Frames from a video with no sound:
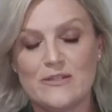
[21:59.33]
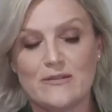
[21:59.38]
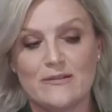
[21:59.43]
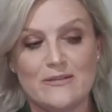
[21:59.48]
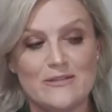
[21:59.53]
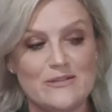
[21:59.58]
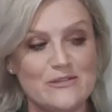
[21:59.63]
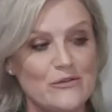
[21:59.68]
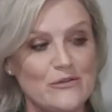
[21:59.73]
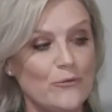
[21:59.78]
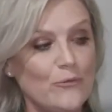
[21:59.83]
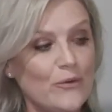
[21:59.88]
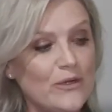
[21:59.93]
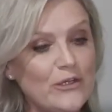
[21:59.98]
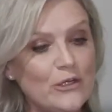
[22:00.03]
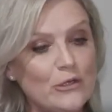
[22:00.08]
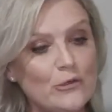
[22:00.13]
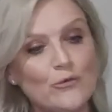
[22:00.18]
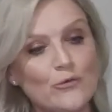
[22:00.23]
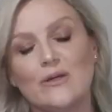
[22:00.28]
And so when you
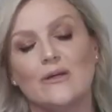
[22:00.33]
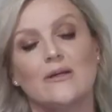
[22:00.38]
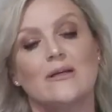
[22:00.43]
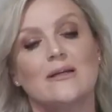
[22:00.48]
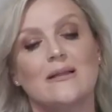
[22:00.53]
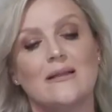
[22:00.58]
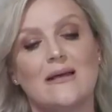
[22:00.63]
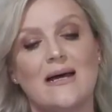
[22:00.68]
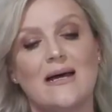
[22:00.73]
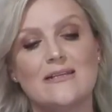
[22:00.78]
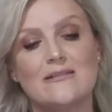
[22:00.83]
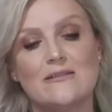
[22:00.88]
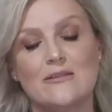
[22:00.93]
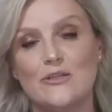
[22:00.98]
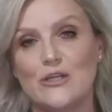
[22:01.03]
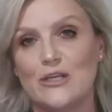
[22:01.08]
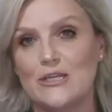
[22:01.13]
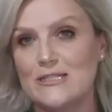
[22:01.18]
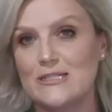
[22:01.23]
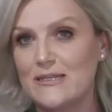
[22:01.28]
look at glass and you
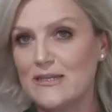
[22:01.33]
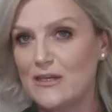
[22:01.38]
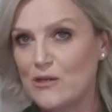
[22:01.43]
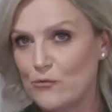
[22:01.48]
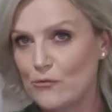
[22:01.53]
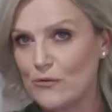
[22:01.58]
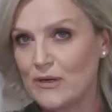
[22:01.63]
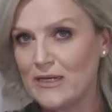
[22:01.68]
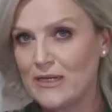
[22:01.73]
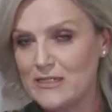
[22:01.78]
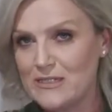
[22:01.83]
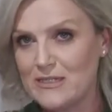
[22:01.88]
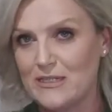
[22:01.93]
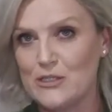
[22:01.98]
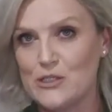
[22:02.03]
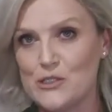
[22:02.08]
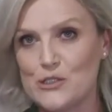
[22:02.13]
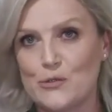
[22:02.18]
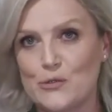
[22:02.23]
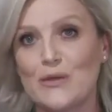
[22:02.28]
can see a green
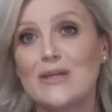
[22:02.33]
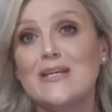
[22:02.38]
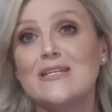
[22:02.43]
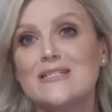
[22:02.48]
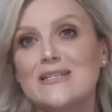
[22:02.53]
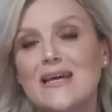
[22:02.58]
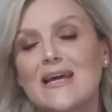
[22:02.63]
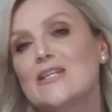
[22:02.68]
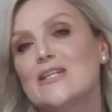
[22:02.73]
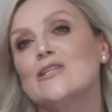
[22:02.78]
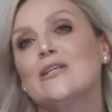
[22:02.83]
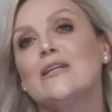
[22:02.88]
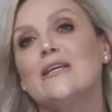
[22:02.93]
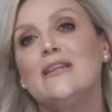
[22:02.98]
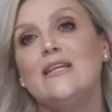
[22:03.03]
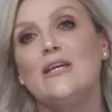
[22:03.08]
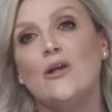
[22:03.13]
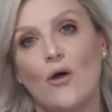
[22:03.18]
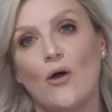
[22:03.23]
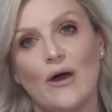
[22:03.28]
tinge to it, it's actually
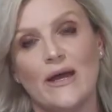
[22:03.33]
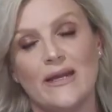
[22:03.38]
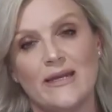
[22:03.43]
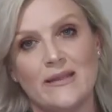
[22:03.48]
the iron in the